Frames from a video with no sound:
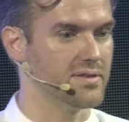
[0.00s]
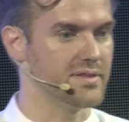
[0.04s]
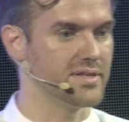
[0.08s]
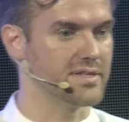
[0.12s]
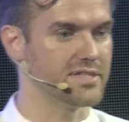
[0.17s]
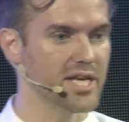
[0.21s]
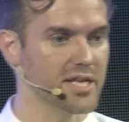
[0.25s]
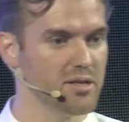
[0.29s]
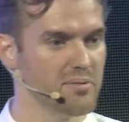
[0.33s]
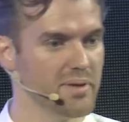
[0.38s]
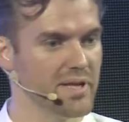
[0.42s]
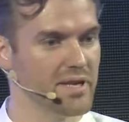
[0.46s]
The
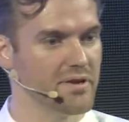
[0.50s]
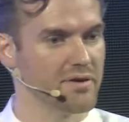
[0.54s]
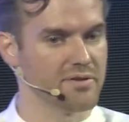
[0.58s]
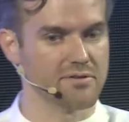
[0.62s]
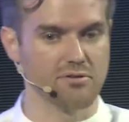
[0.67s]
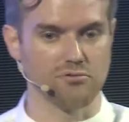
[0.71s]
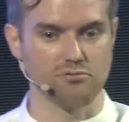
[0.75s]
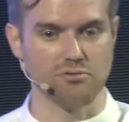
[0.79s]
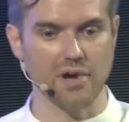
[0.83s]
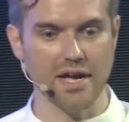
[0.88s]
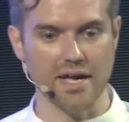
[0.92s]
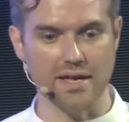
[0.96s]
gentleman on
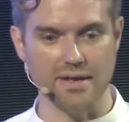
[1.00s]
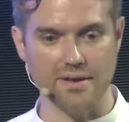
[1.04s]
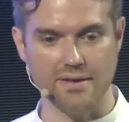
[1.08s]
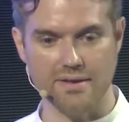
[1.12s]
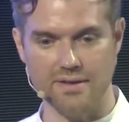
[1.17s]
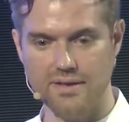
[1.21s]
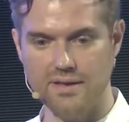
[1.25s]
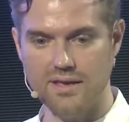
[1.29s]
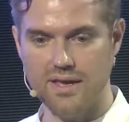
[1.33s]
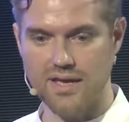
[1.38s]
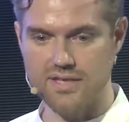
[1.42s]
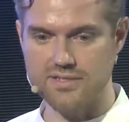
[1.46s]
the right,
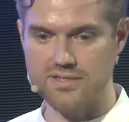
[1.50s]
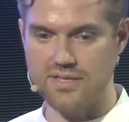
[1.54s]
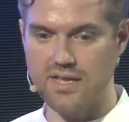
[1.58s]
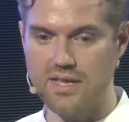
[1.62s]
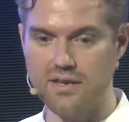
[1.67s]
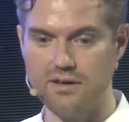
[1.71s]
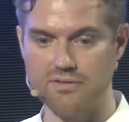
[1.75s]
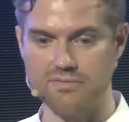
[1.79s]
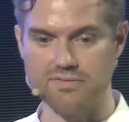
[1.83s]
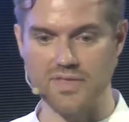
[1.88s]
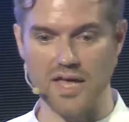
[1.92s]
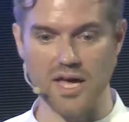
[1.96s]
he has
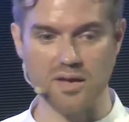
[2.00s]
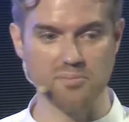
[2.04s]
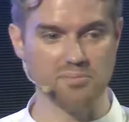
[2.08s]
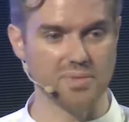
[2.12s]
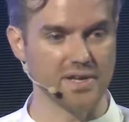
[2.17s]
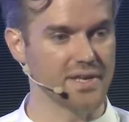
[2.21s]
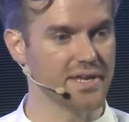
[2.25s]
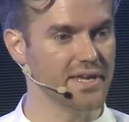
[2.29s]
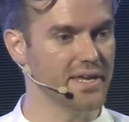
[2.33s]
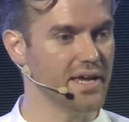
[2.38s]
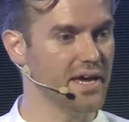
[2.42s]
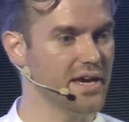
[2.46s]
none of that,
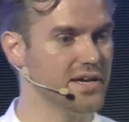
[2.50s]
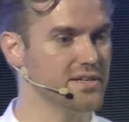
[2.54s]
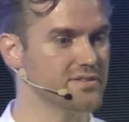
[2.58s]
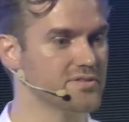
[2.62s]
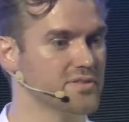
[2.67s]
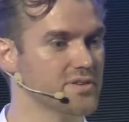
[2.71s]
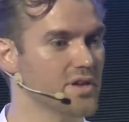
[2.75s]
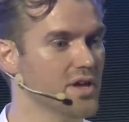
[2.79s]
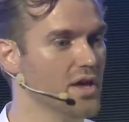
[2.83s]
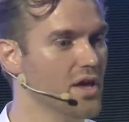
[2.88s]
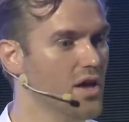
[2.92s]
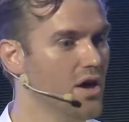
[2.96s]
but he
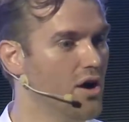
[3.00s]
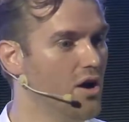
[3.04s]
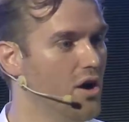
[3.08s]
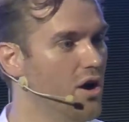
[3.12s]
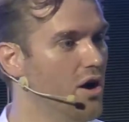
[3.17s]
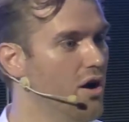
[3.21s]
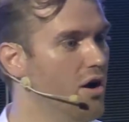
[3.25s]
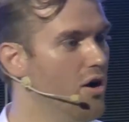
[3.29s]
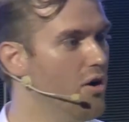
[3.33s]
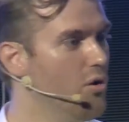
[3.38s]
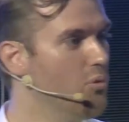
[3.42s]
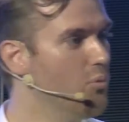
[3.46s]
has
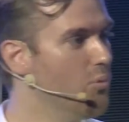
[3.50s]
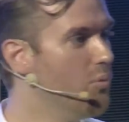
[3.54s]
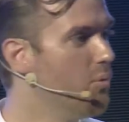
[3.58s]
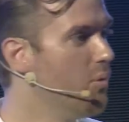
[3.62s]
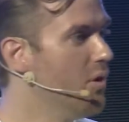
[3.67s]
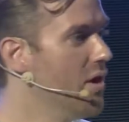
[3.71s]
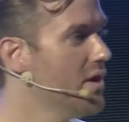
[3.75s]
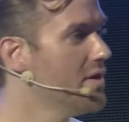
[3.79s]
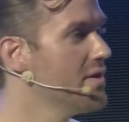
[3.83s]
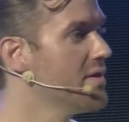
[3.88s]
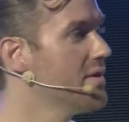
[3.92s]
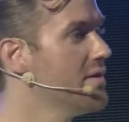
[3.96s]

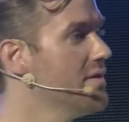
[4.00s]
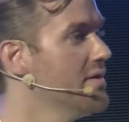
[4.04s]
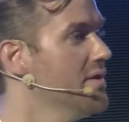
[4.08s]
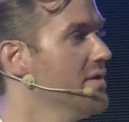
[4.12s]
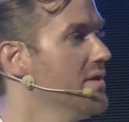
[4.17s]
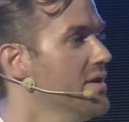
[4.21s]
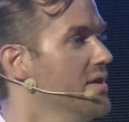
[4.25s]
one